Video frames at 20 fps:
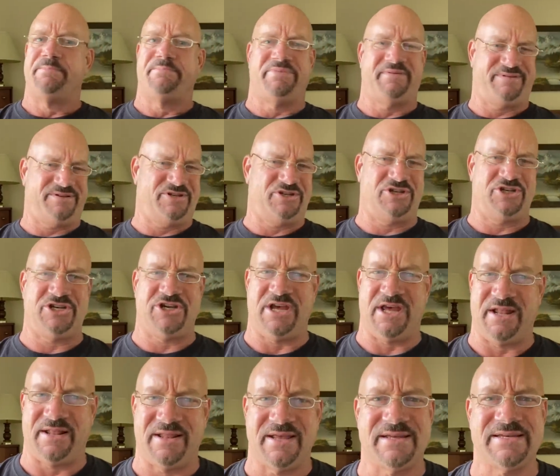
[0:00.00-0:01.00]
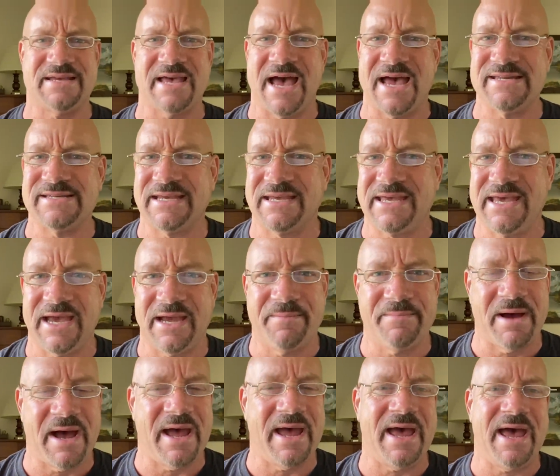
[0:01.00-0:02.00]
But shit, there's guys that kick
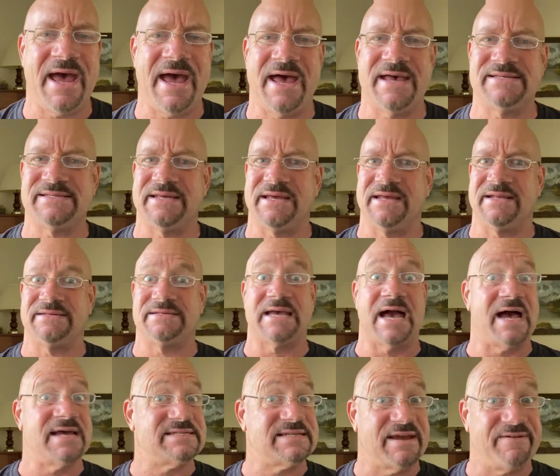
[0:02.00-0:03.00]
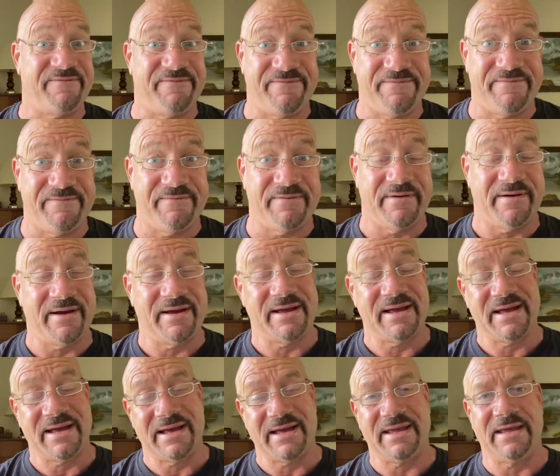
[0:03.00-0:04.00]
my ass. There's guys I
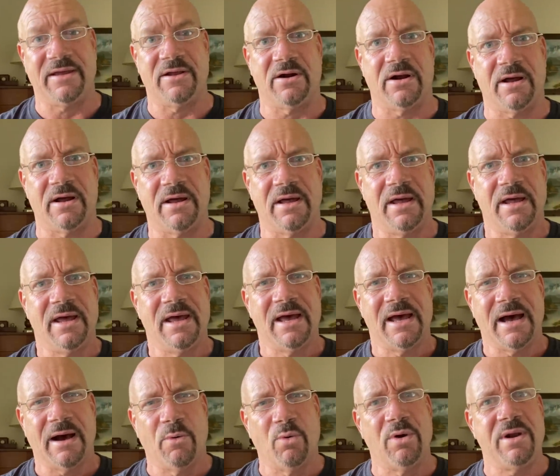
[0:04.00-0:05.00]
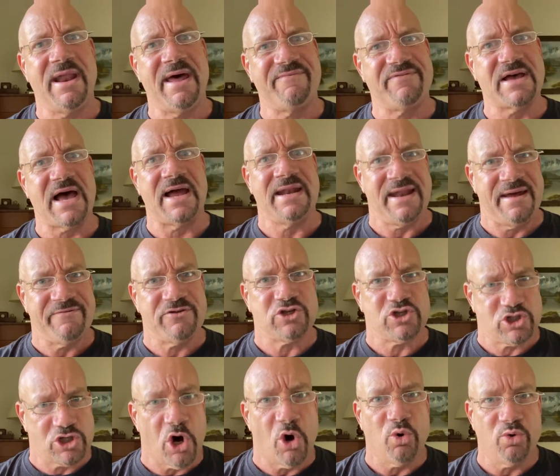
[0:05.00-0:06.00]
never
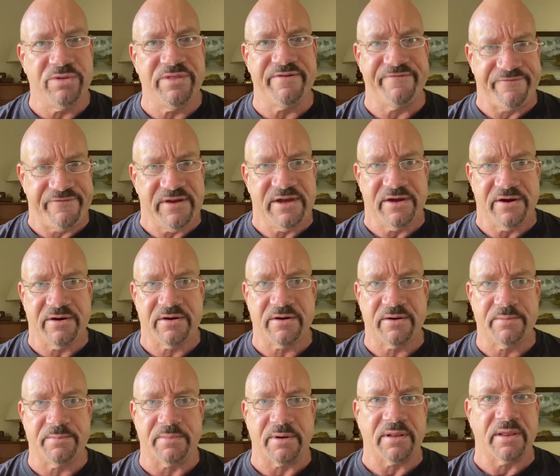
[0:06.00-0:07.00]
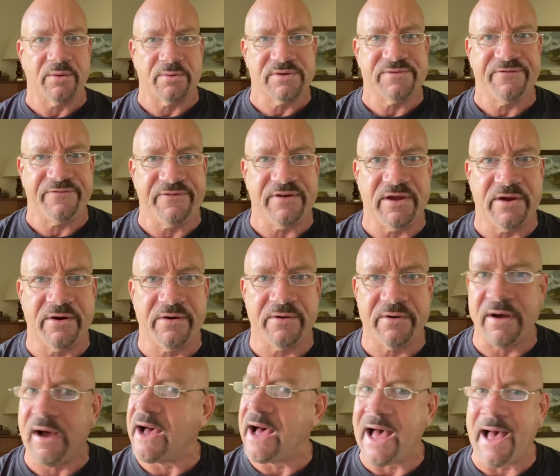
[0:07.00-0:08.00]
showed the fear, but there was
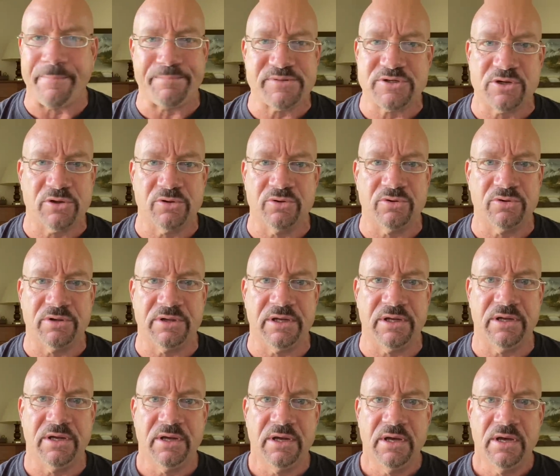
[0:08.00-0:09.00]
fear. Absolutely.